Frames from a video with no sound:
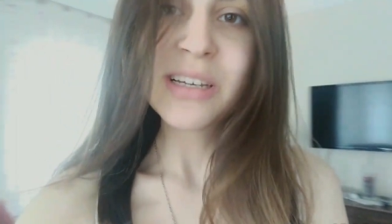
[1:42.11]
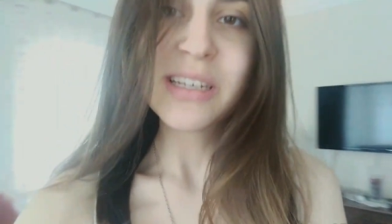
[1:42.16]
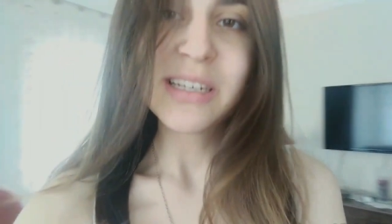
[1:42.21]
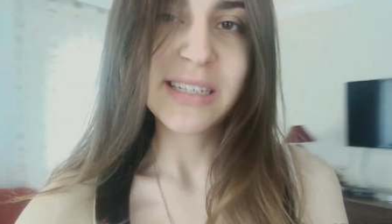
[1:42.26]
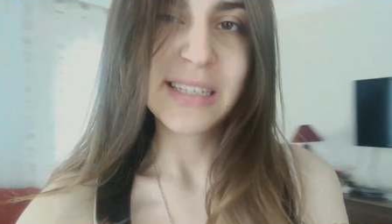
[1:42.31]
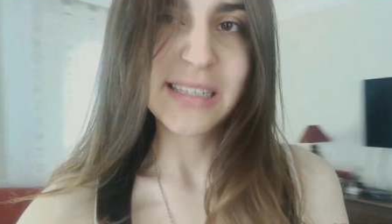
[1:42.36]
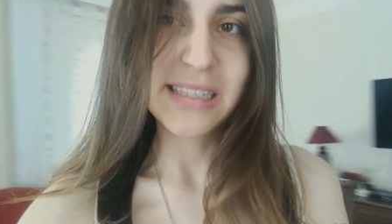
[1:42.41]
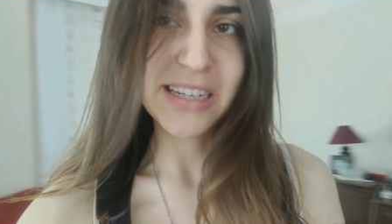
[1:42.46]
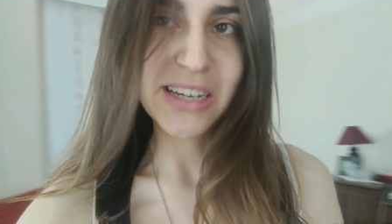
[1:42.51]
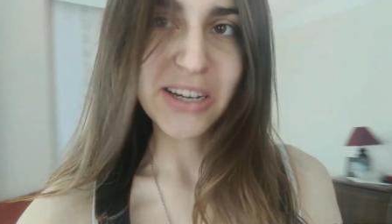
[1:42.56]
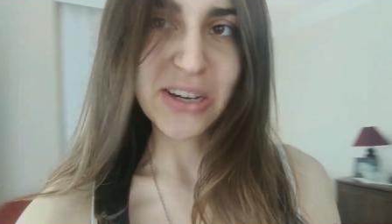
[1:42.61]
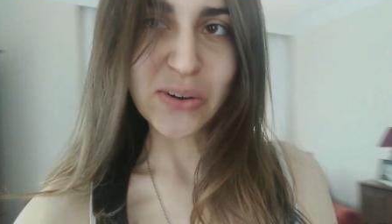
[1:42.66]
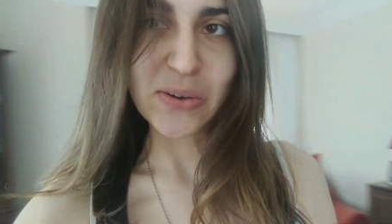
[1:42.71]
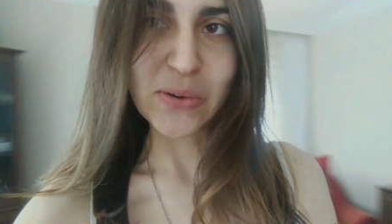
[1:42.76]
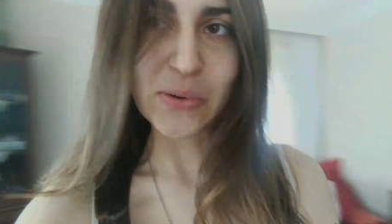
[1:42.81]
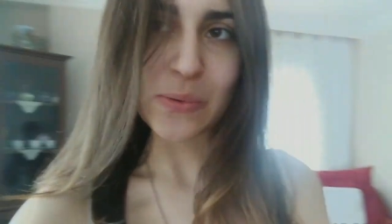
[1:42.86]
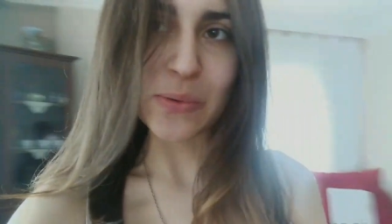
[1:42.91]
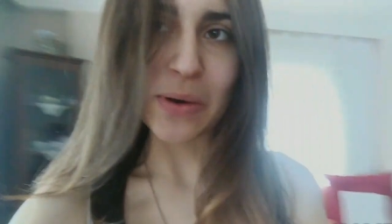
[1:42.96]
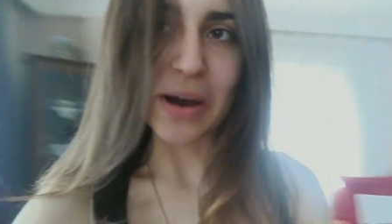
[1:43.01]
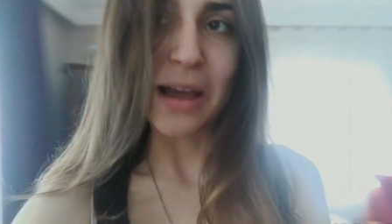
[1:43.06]

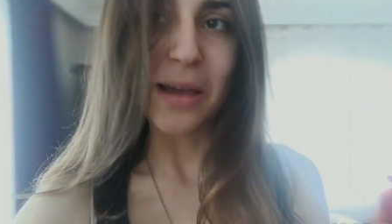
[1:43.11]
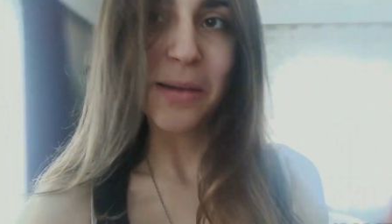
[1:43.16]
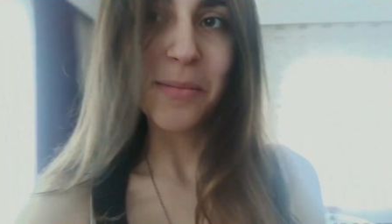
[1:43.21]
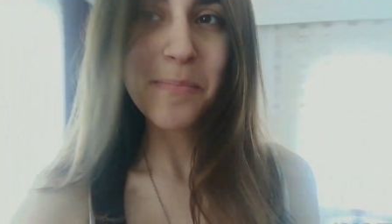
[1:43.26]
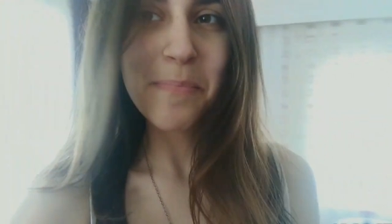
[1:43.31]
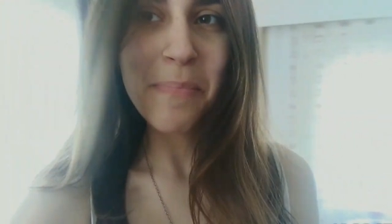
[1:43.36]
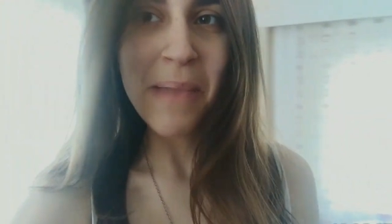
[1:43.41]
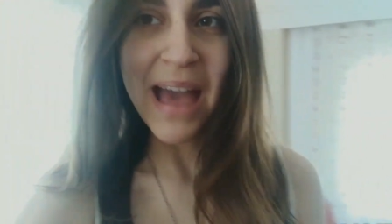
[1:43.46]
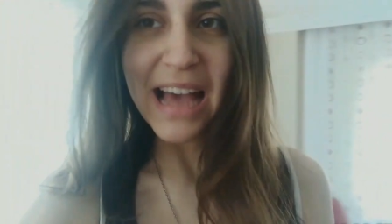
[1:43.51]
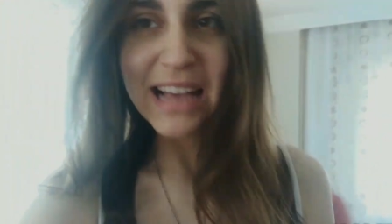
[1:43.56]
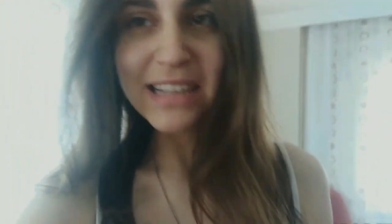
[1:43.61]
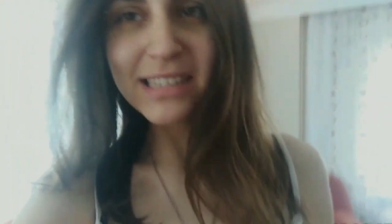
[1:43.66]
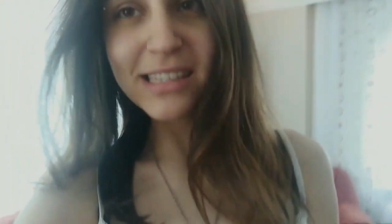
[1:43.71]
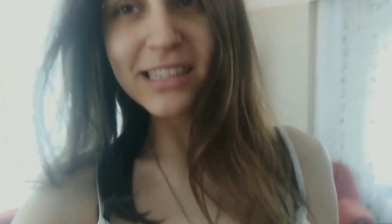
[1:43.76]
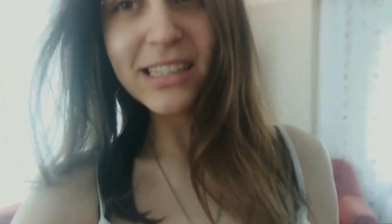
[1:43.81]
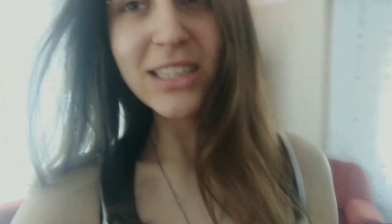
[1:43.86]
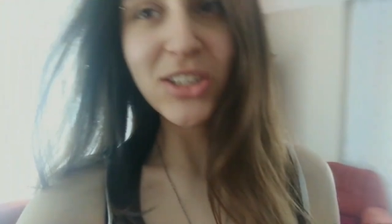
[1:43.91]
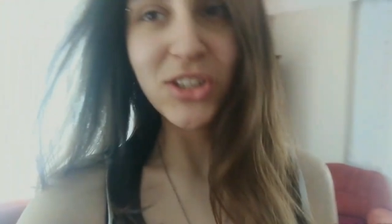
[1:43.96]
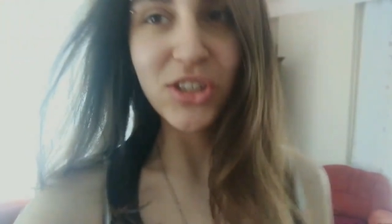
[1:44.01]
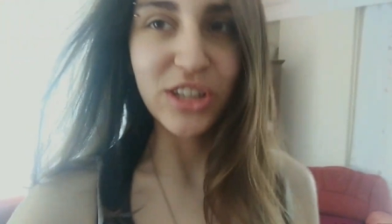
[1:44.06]
So I'm
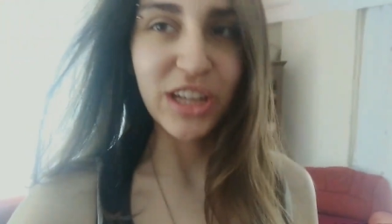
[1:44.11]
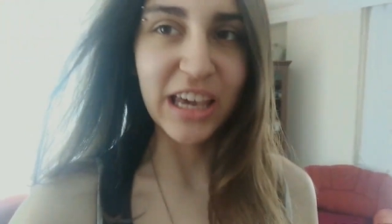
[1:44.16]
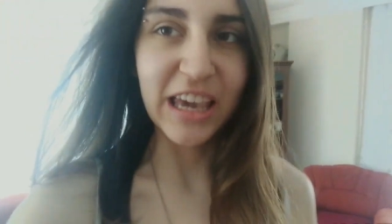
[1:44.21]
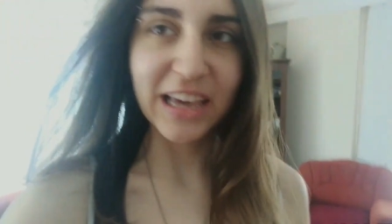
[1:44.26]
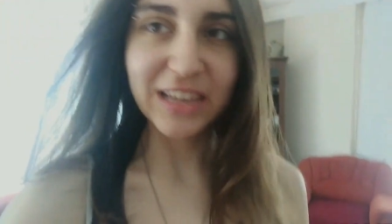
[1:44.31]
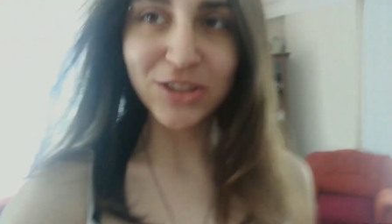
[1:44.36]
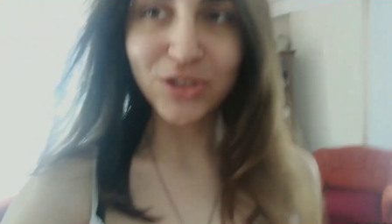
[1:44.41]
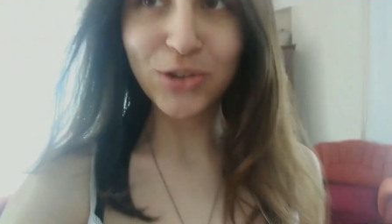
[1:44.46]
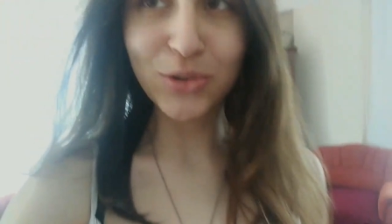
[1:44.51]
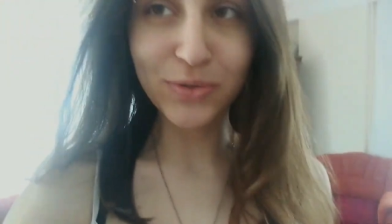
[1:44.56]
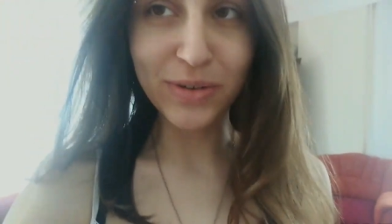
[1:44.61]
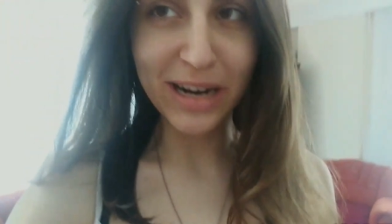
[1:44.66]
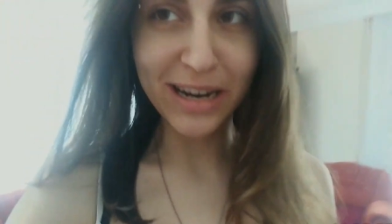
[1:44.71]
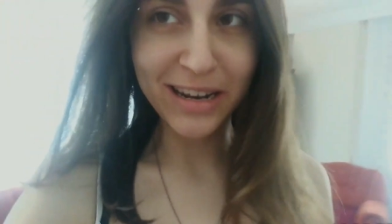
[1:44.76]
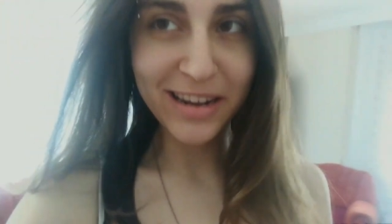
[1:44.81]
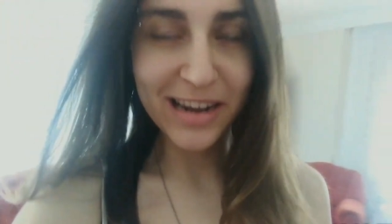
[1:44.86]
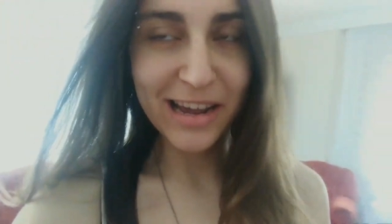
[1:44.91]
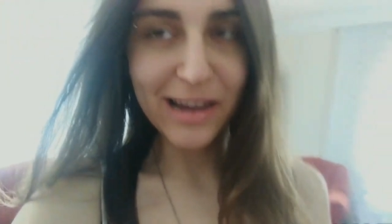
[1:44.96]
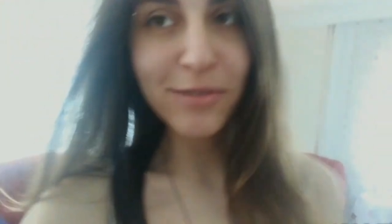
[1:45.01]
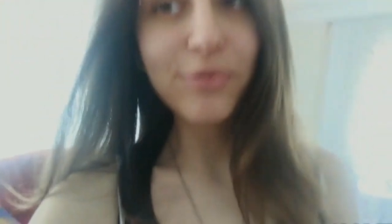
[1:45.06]
passing to the kitchen
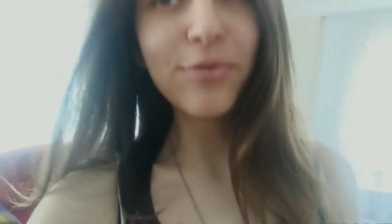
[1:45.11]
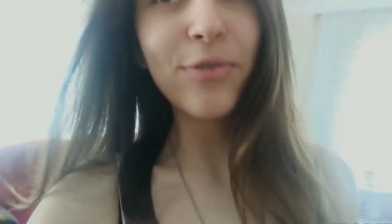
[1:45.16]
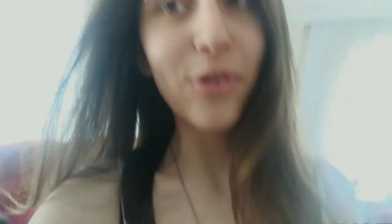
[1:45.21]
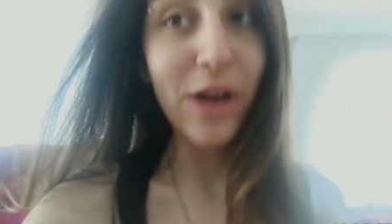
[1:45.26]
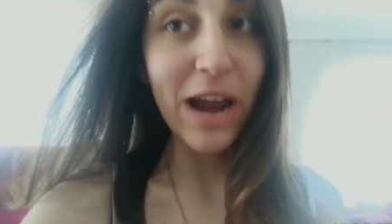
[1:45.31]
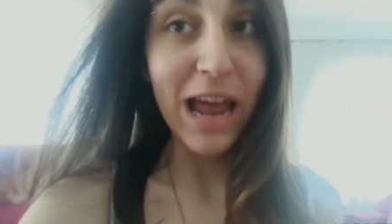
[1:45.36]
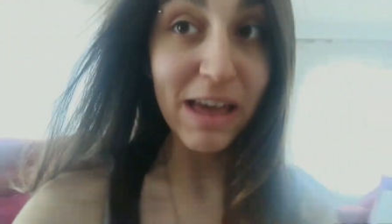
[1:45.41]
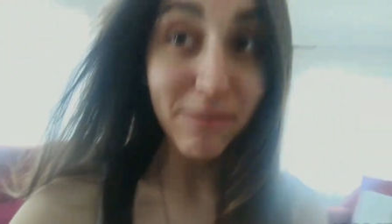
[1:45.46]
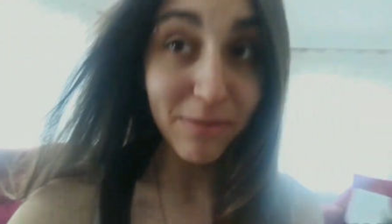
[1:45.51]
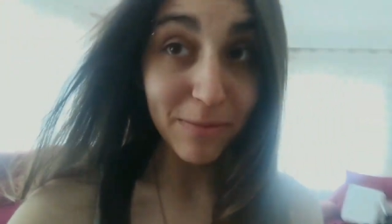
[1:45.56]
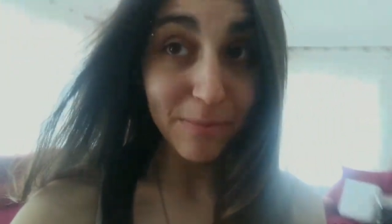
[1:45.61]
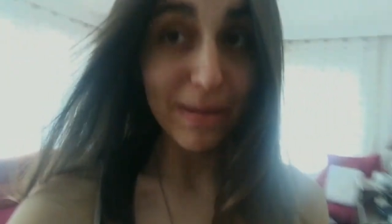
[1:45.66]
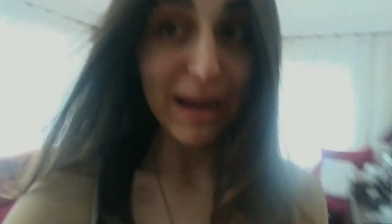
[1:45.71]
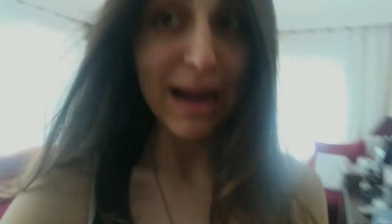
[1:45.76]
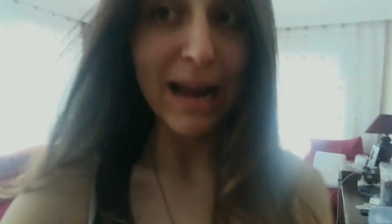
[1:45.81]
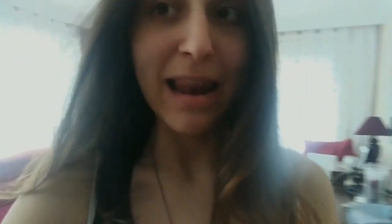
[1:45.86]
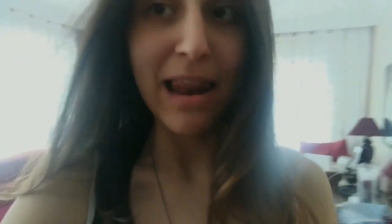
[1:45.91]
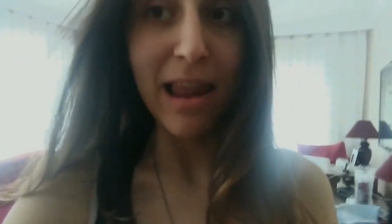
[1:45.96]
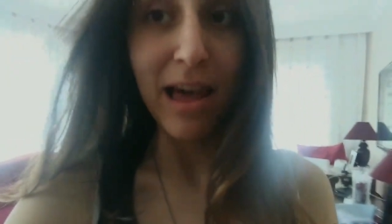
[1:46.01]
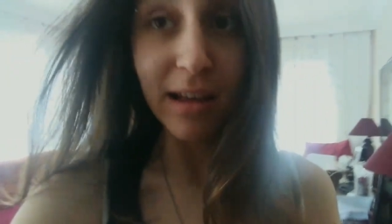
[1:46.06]
right now for having
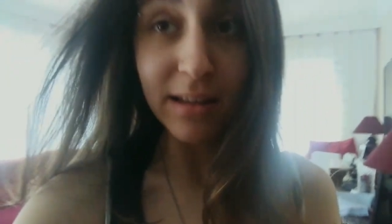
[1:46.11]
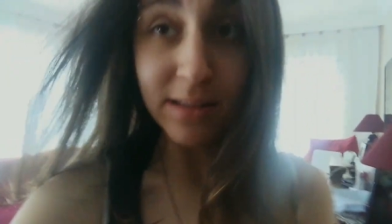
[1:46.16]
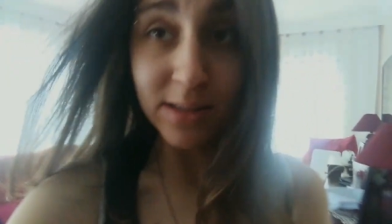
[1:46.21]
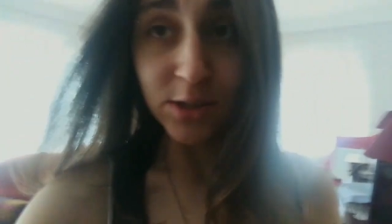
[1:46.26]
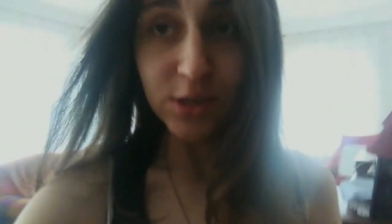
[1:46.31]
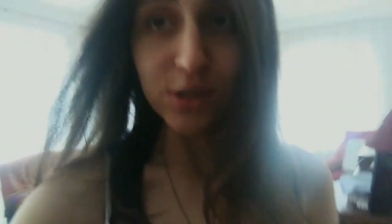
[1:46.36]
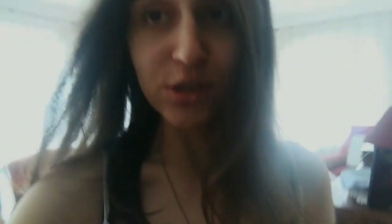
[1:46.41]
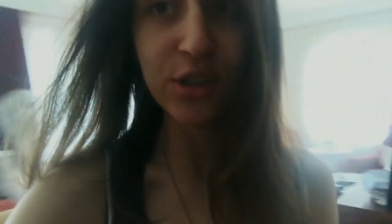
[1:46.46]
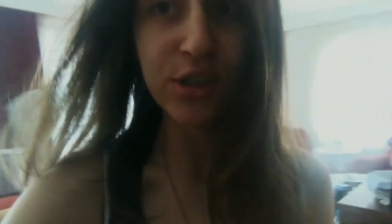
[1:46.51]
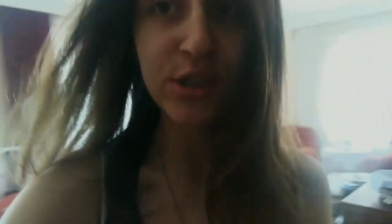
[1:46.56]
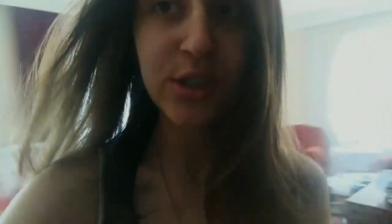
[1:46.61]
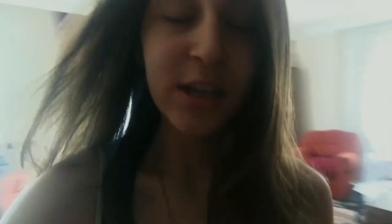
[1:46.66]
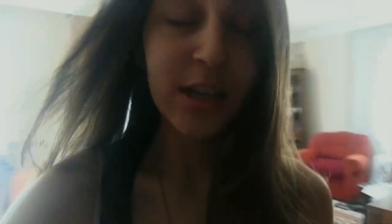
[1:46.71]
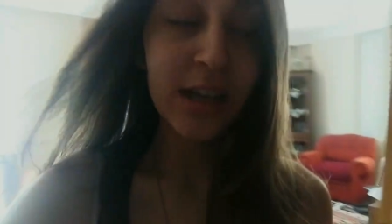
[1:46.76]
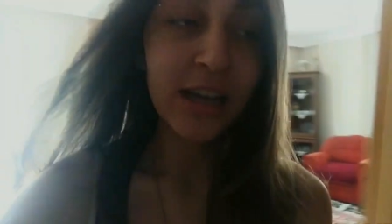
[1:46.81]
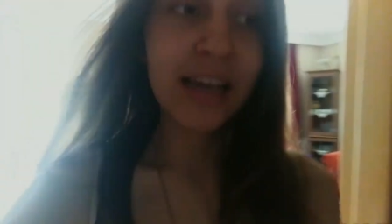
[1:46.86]
my lunch.